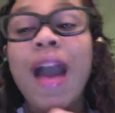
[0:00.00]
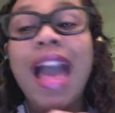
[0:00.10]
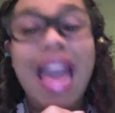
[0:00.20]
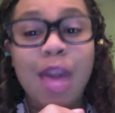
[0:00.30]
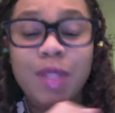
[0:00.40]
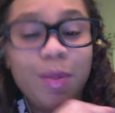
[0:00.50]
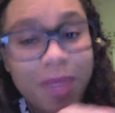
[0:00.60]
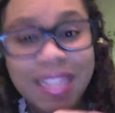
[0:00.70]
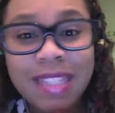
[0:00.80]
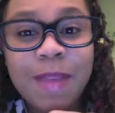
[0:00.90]
it was the
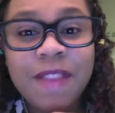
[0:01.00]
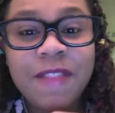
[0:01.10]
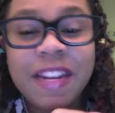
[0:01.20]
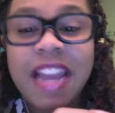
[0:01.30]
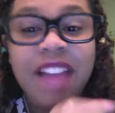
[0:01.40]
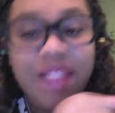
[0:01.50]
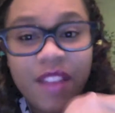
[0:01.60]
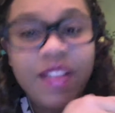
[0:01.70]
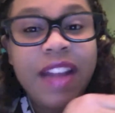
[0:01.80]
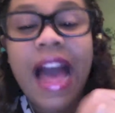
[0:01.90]
biggest epiphany I've
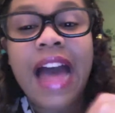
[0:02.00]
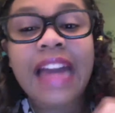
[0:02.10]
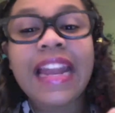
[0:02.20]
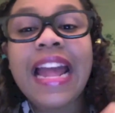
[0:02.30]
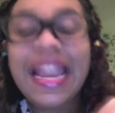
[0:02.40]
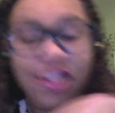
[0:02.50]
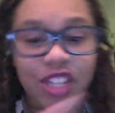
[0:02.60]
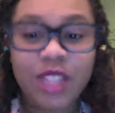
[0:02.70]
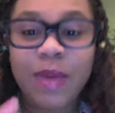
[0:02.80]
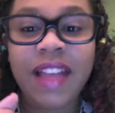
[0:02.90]
ever had. It
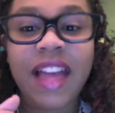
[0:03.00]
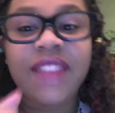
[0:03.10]
changed my life.